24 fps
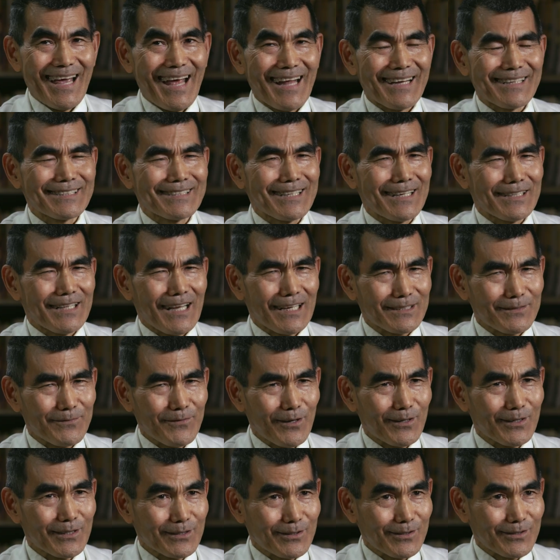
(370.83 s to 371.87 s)
And I said, that's
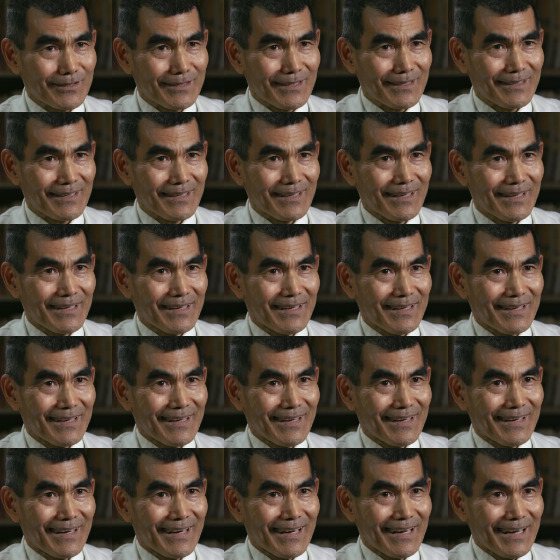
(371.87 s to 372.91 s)
very interesting.
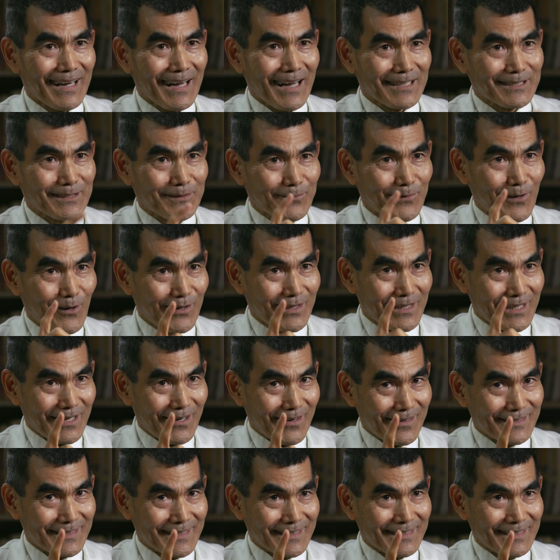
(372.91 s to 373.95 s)
It's very
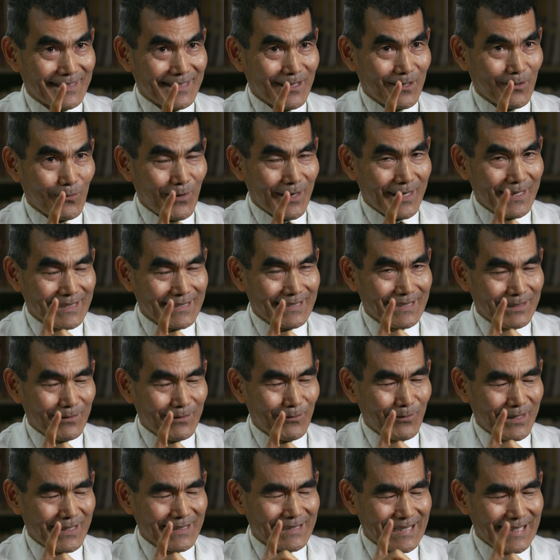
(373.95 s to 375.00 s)
encouraging. What it,
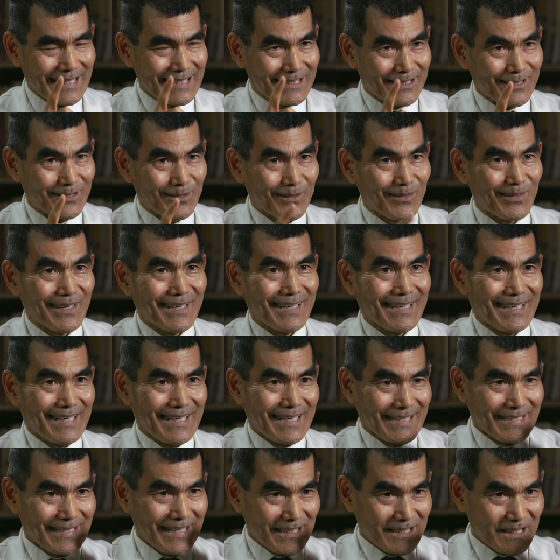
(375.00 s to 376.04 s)
what it teach you
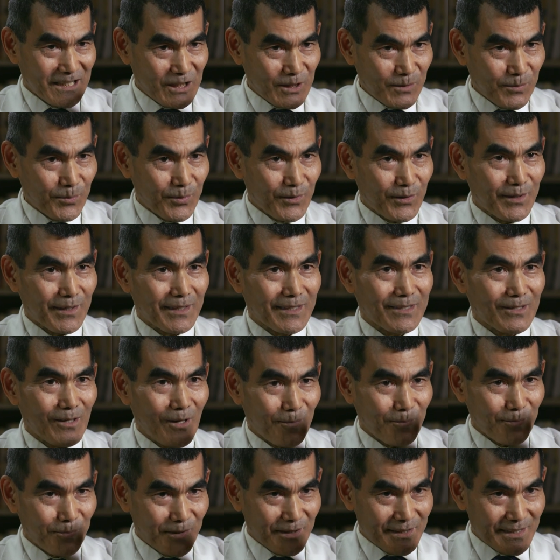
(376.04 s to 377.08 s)
the spirit
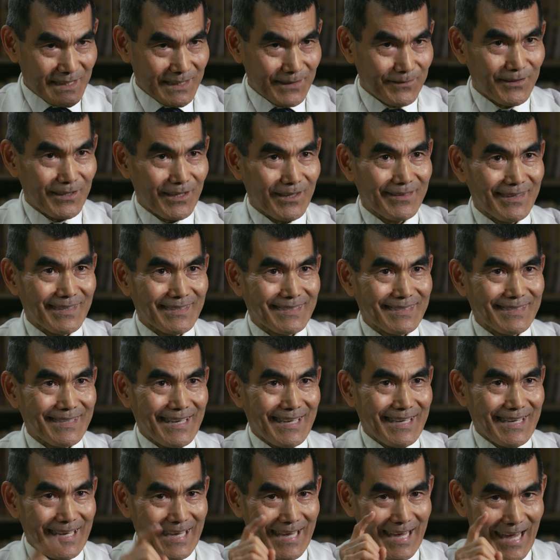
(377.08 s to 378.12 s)
of perseverance.
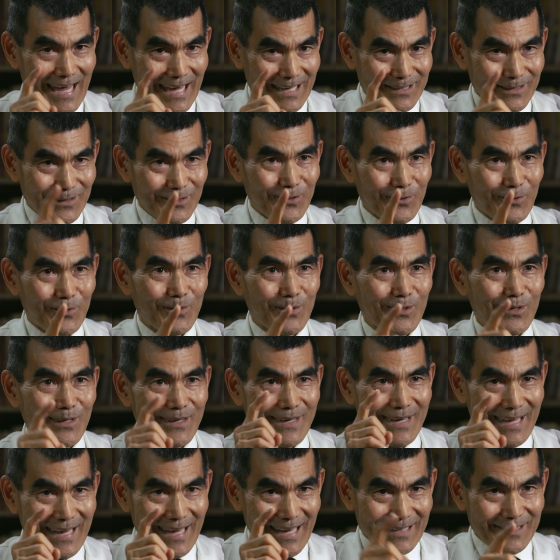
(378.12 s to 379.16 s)
Endure,
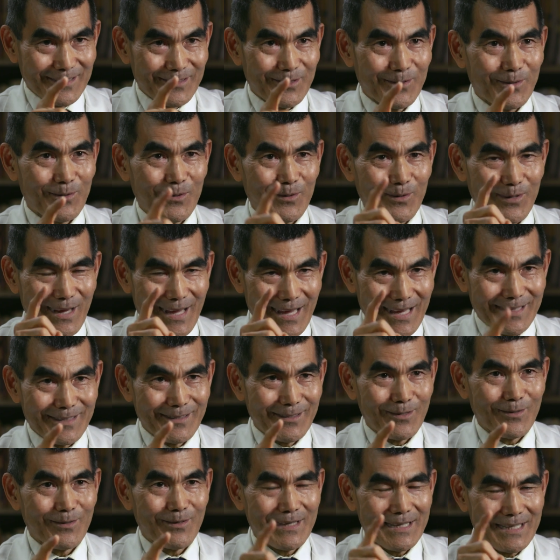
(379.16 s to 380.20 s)
endure,
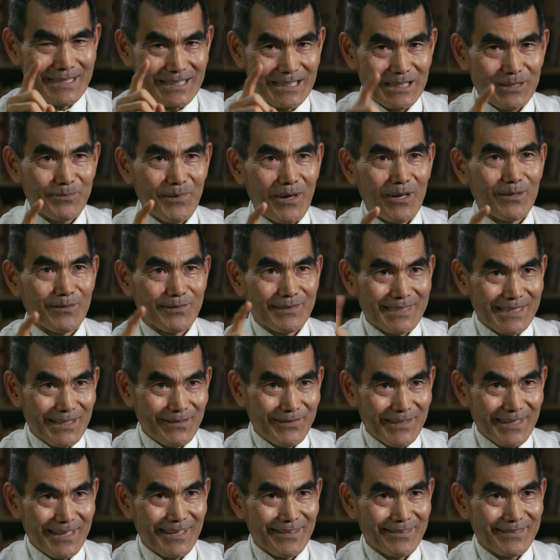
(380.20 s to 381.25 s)
endure in spite of
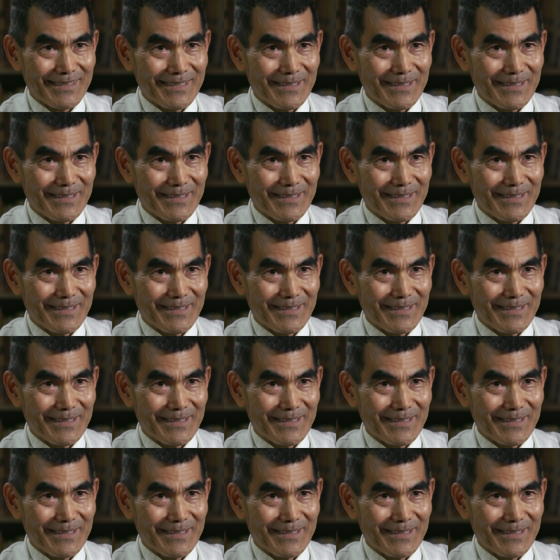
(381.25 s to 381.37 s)
difficulty.